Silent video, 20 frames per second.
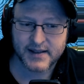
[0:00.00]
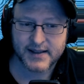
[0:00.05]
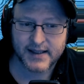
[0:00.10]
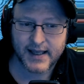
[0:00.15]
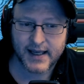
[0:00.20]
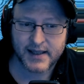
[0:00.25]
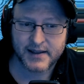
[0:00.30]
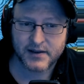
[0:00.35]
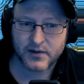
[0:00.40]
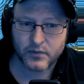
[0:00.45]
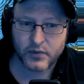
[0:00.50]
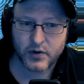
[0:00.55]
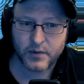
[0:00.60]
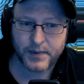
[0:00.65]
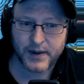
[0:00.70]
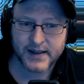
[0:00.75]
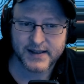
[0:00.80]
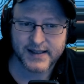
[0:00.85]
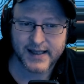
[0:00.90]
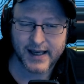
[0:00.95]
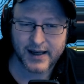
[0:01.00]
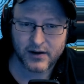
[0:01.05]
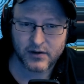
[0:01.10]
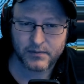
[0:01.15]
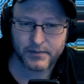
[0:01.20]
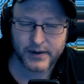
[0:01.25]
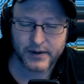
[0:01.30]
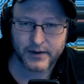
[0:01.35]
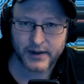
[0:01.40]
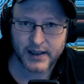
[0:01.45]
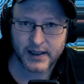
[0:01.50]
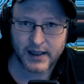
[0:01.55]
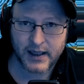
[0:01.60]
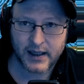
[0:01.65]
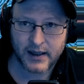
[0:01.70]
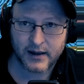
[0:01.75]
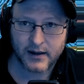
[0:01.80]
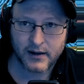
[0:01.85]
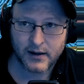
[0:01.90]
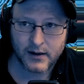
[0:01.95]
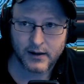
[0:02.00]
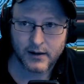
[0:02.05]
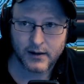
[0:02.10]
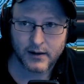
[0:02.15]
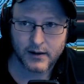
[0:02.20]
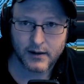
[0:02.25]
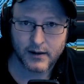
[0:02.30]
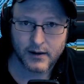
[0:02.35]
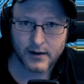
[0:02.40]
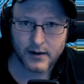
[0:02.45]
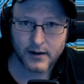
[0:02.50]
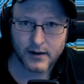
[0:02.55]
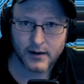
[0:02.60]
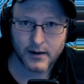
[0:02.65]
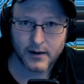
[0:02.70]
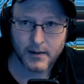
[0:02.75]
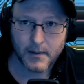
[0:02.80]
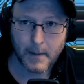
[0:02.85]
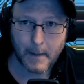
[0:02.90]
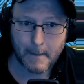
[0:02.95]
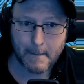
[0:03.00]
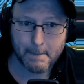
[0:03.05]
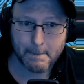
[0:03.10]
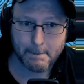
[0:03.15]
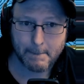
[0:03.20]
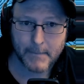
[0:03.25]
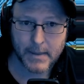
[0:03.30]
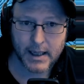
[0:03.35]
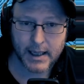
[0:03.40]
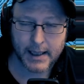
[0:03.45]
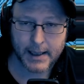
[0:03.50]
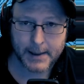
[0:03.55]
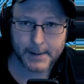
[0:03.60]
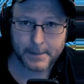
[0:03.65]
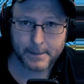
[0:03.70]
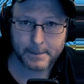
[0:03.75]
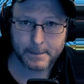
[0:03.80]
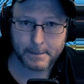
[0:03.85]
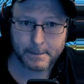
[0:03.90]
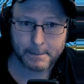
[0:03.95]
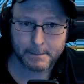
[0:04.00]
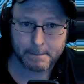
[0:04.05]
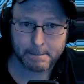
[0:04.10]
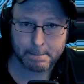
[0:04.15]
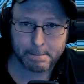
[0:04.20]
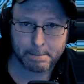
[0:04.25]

land. There will be a town built in here. Um...